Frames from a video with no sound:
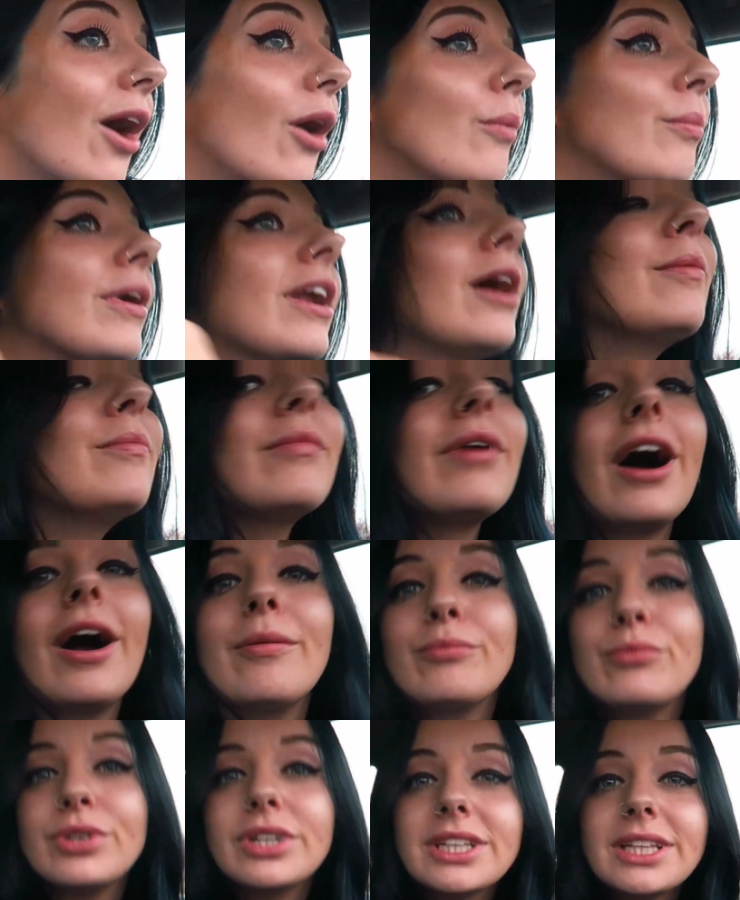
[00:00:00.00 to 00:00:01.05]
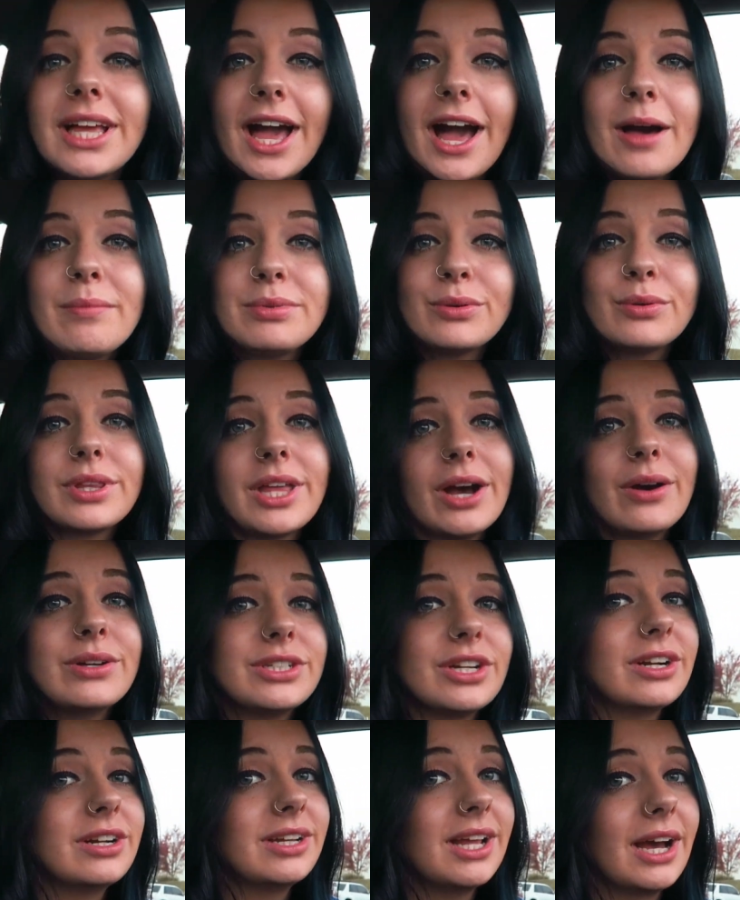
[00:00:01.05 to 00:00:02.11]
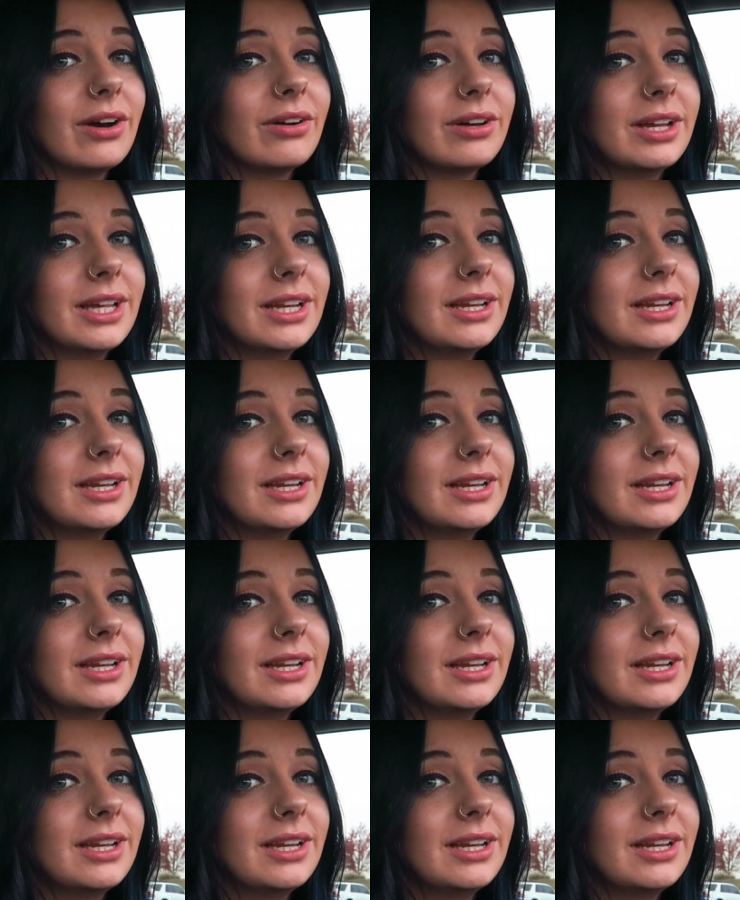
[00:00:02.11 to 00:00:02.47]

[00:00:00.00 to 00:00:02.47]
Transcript: out, but I'm, I'm really happy with how it turned out.